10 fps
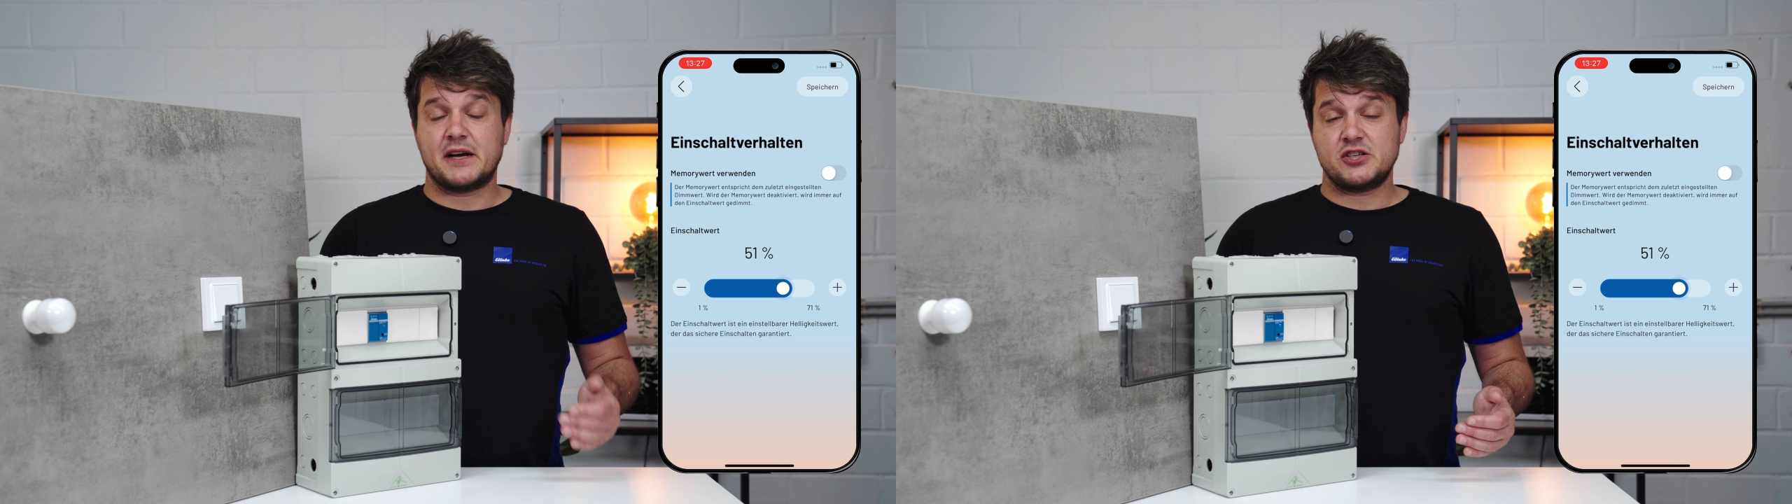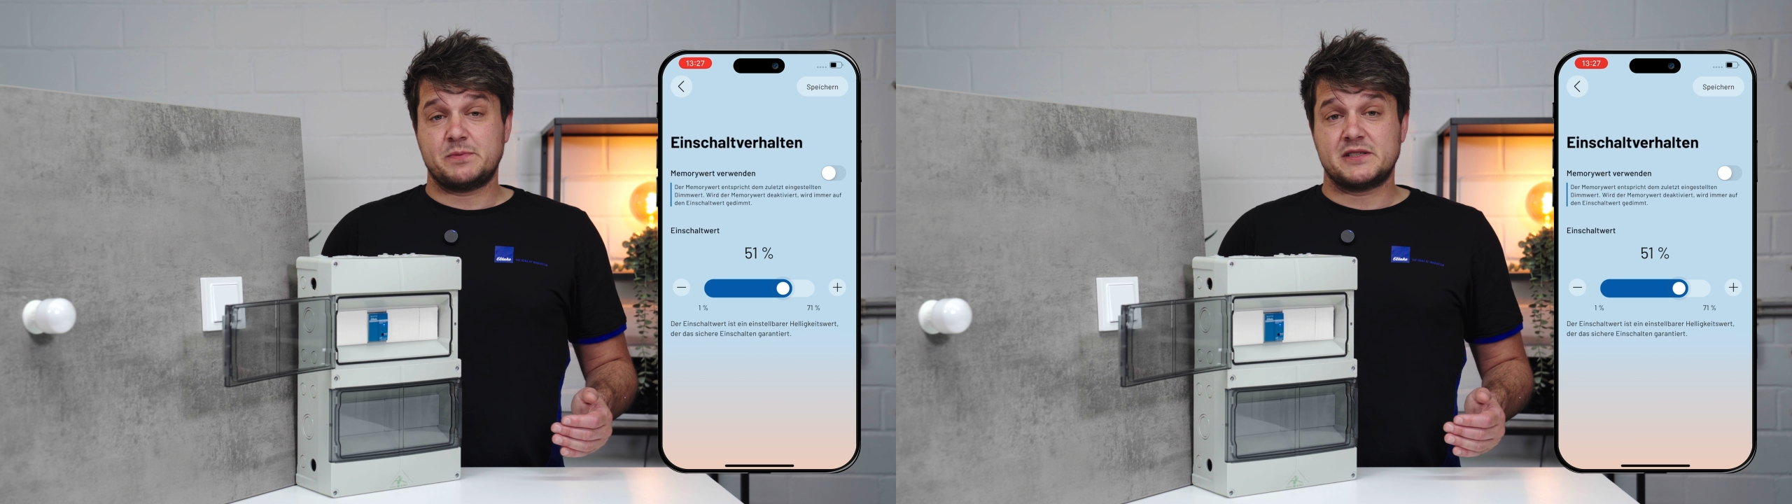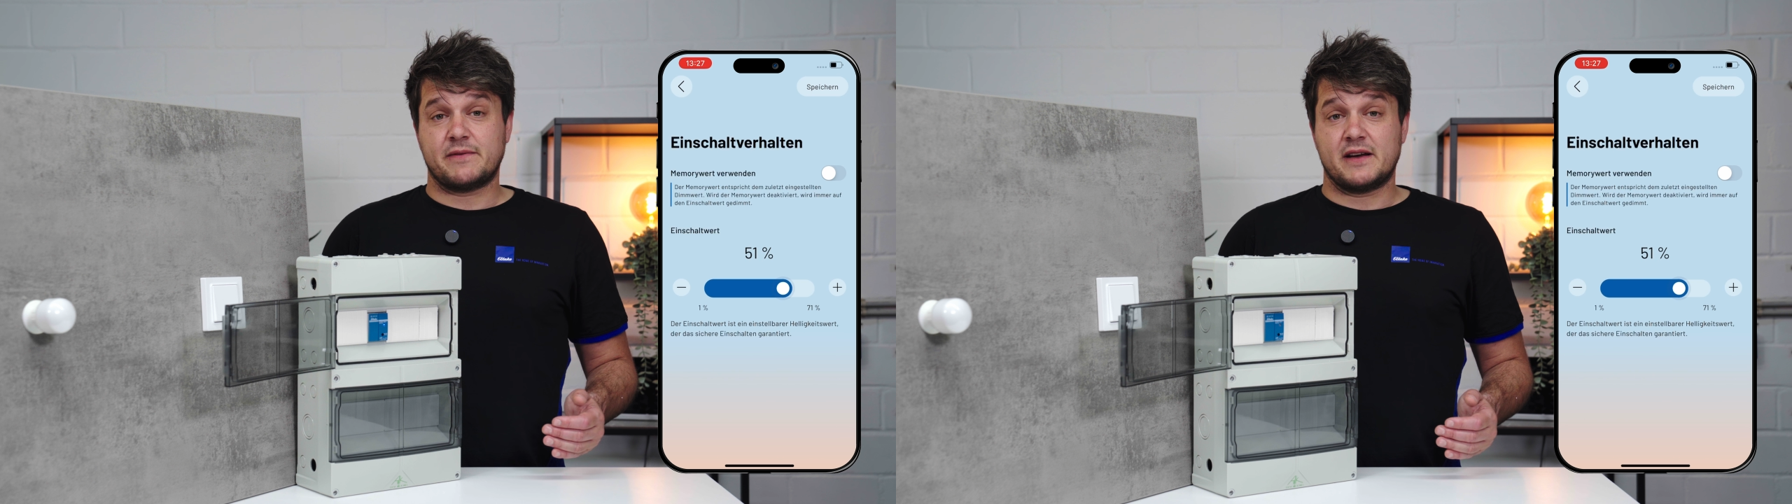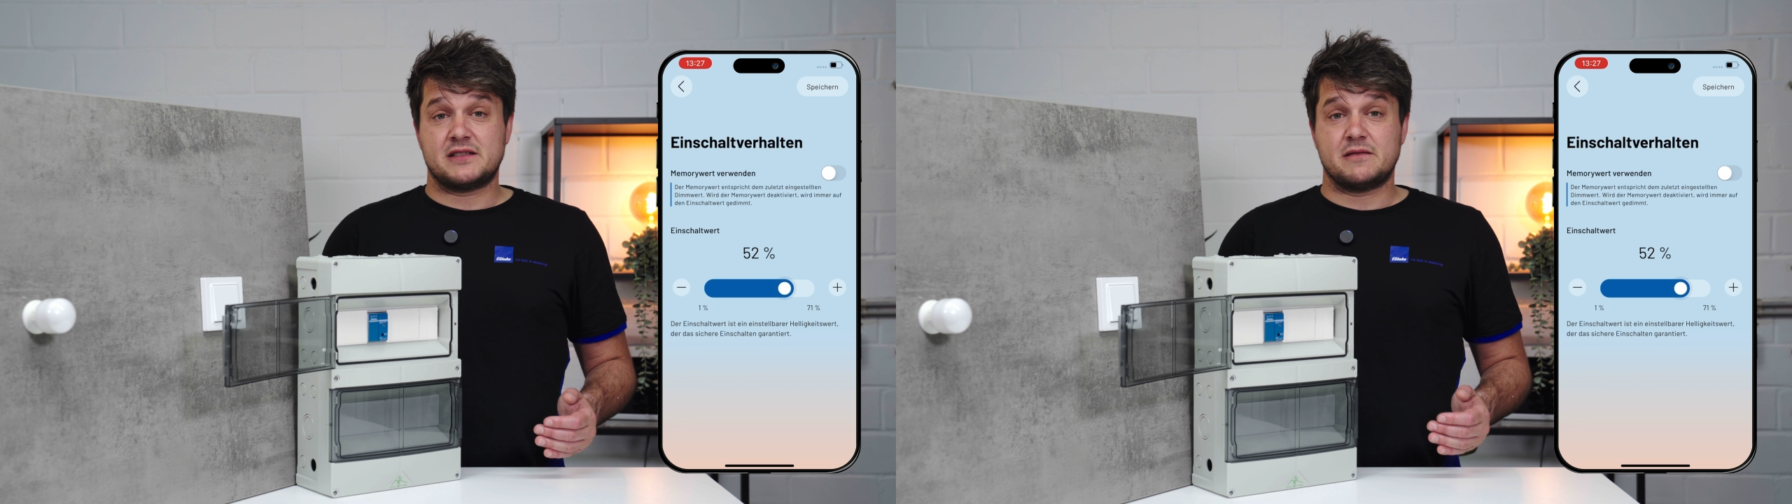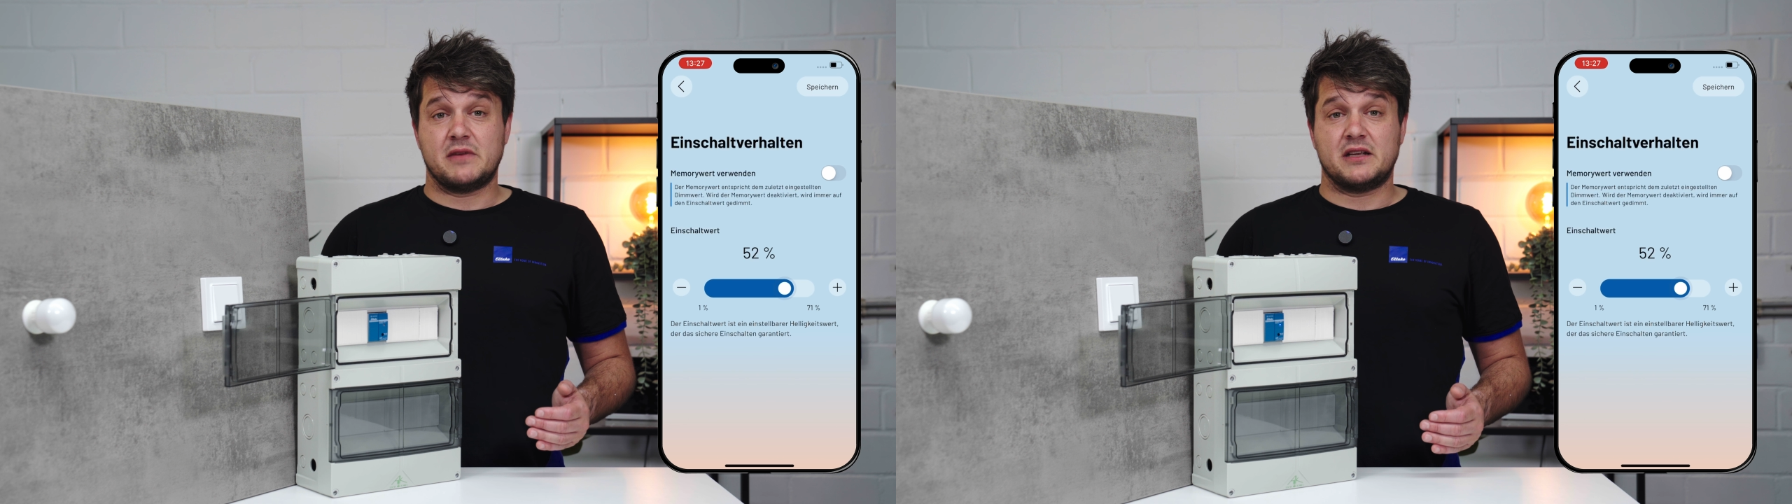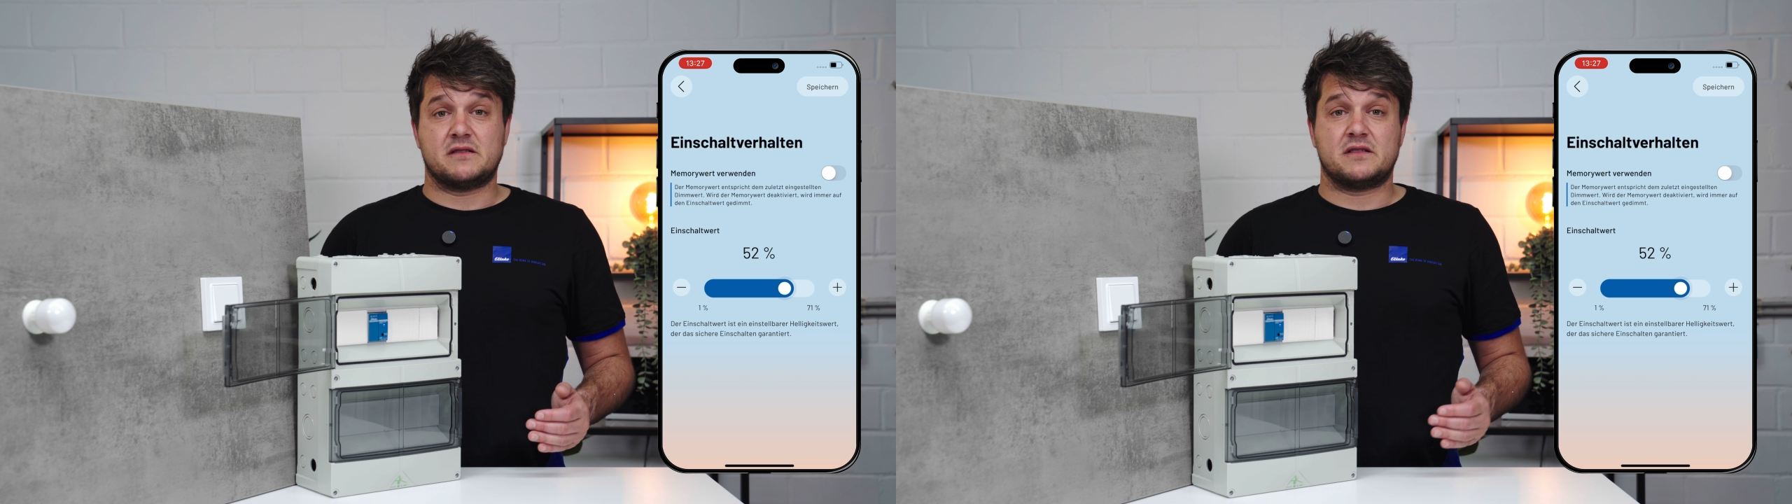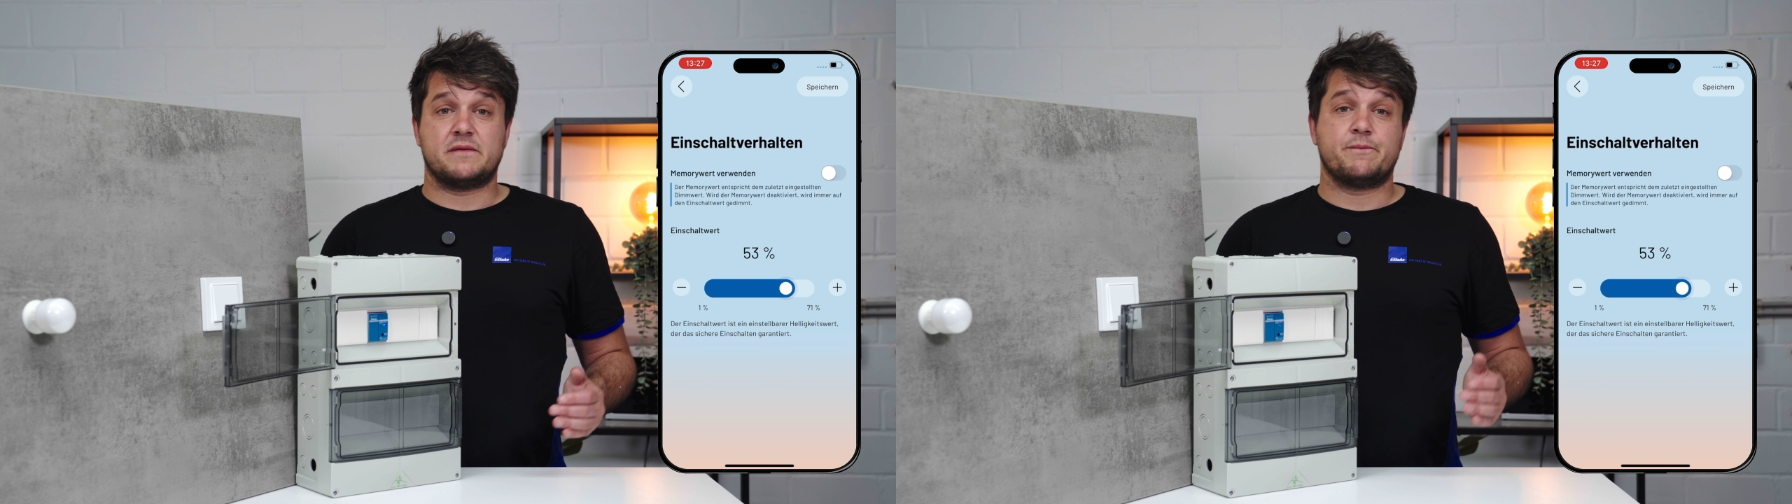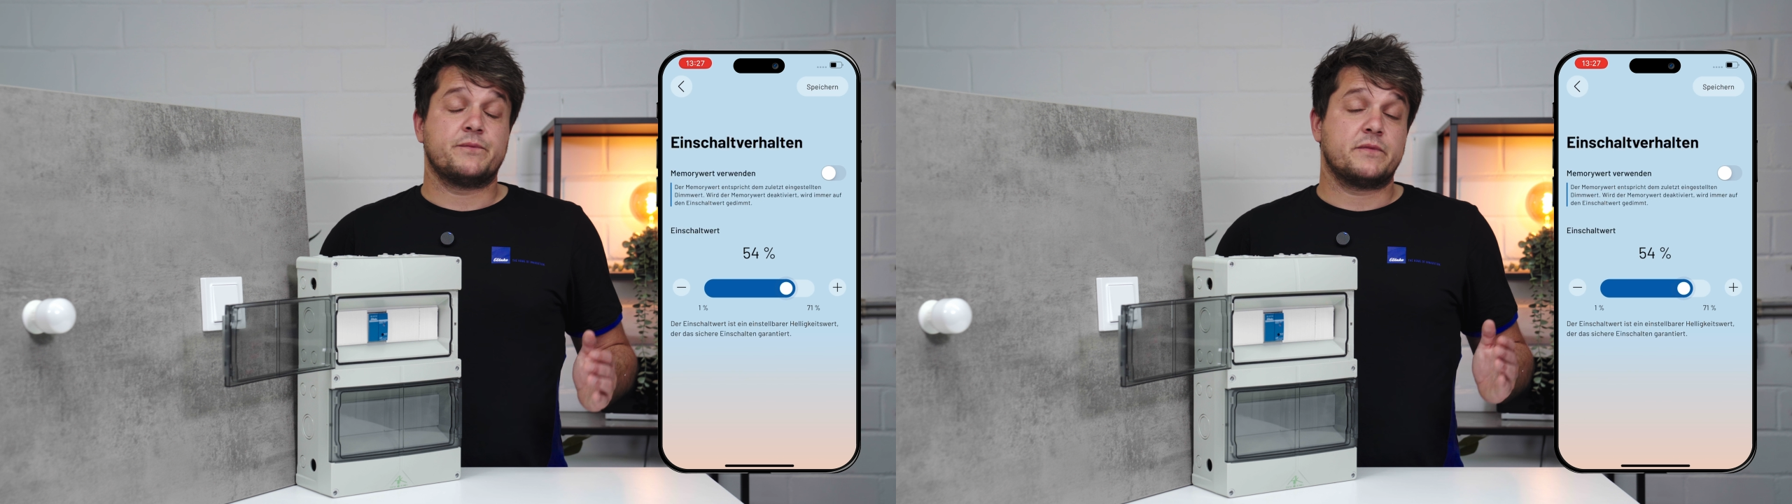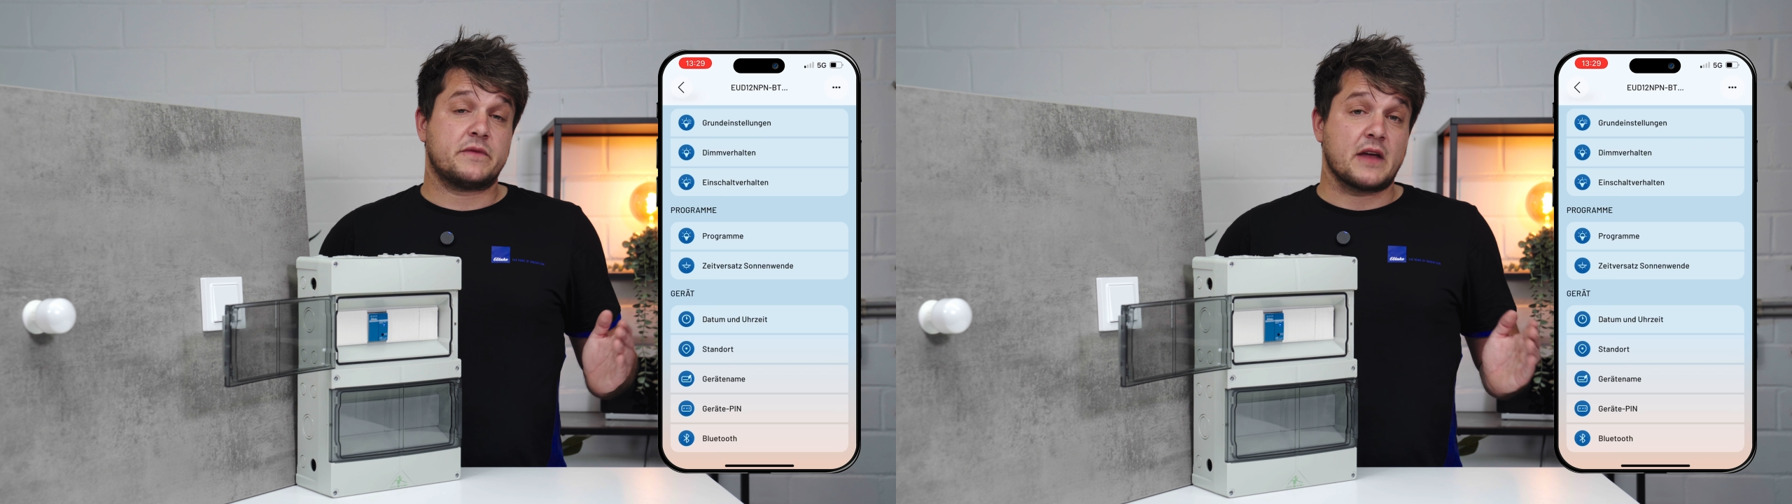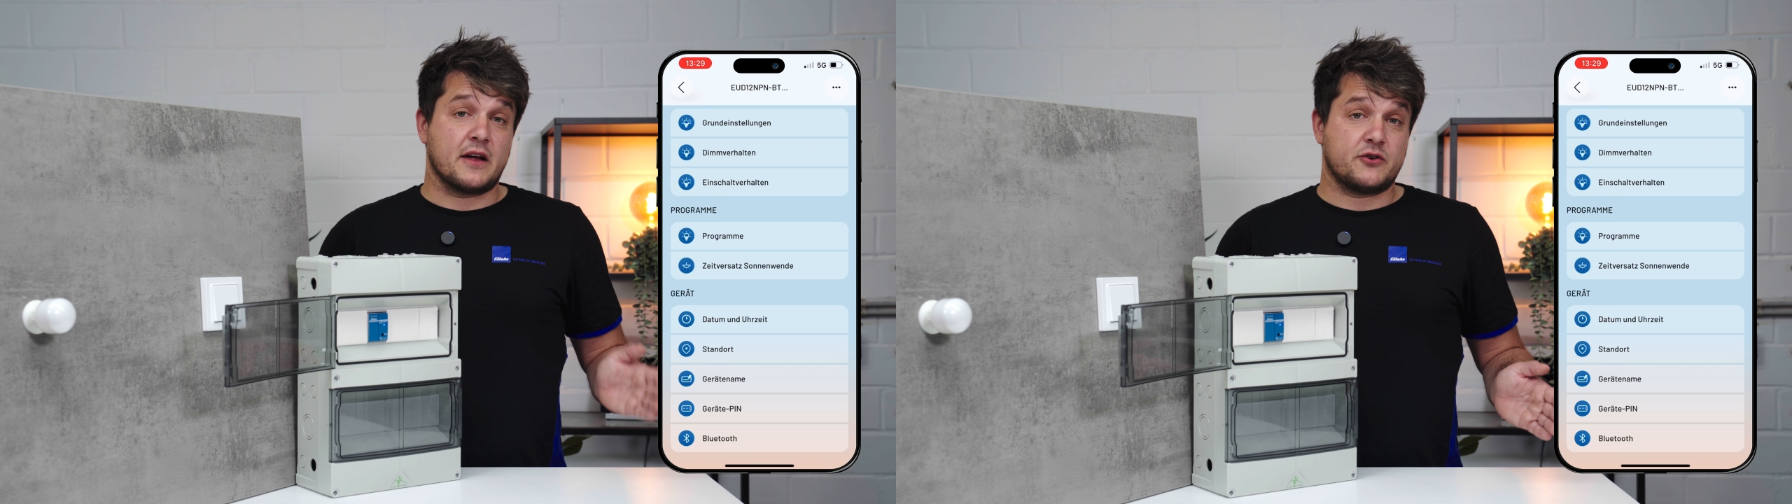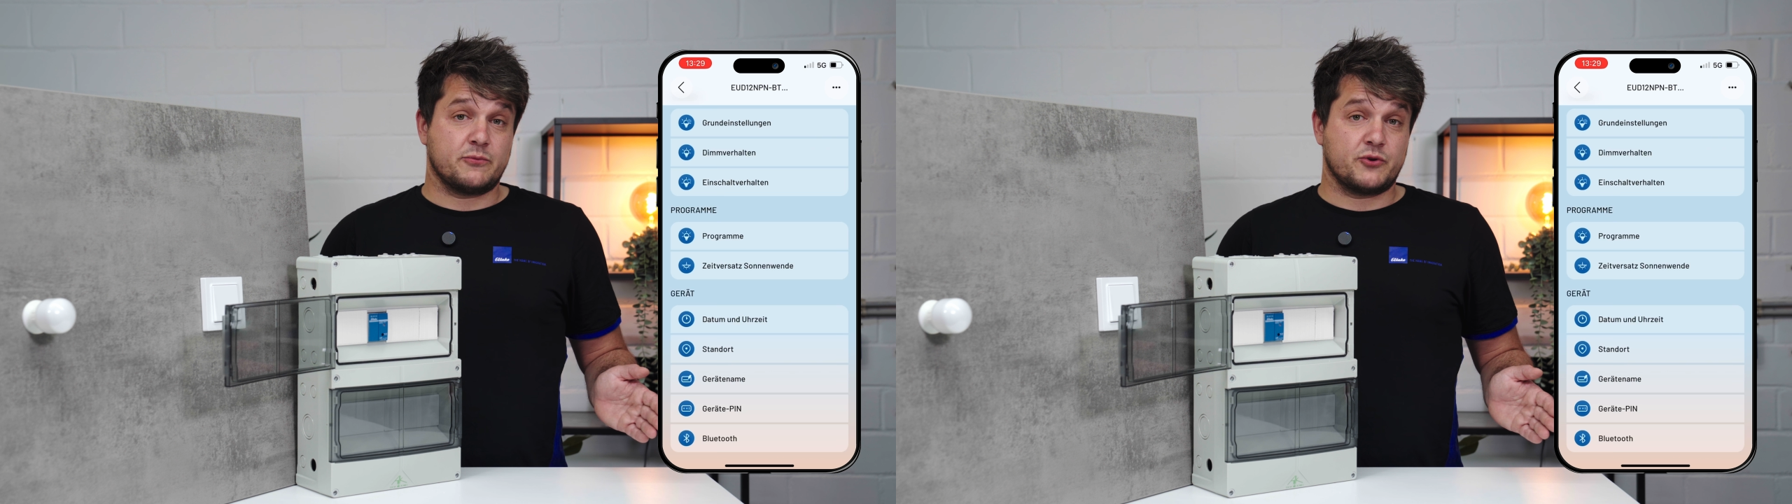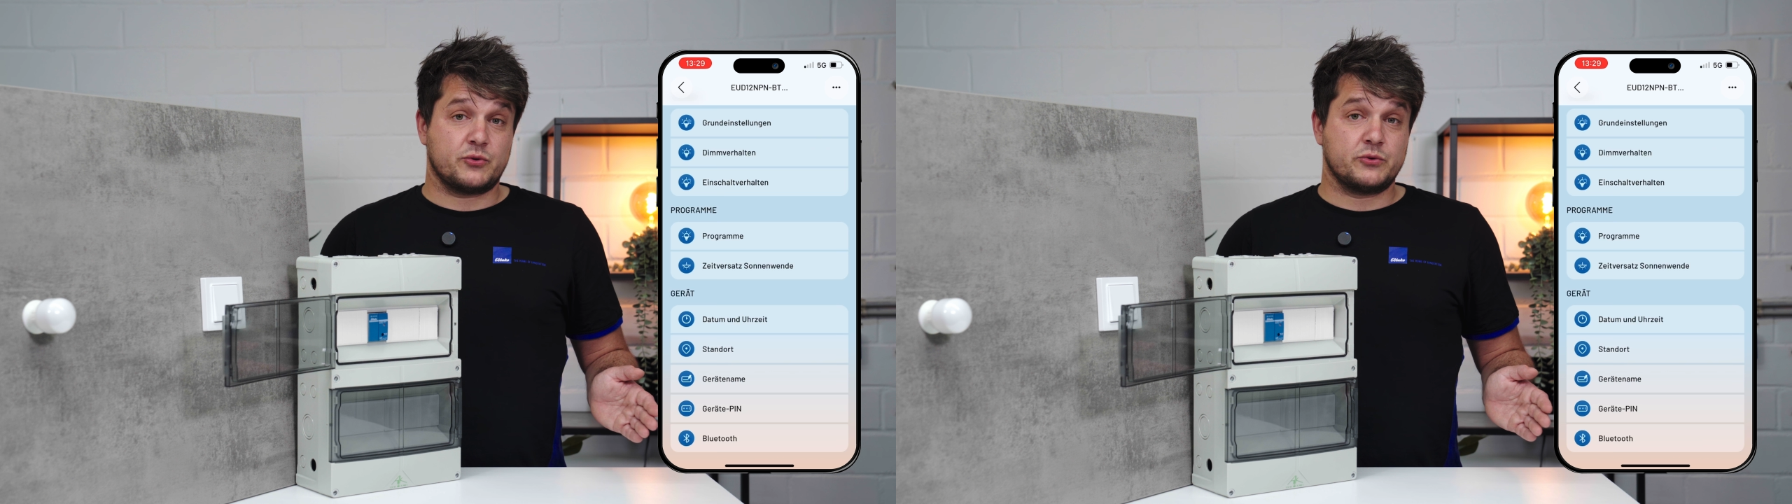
for example with date and time,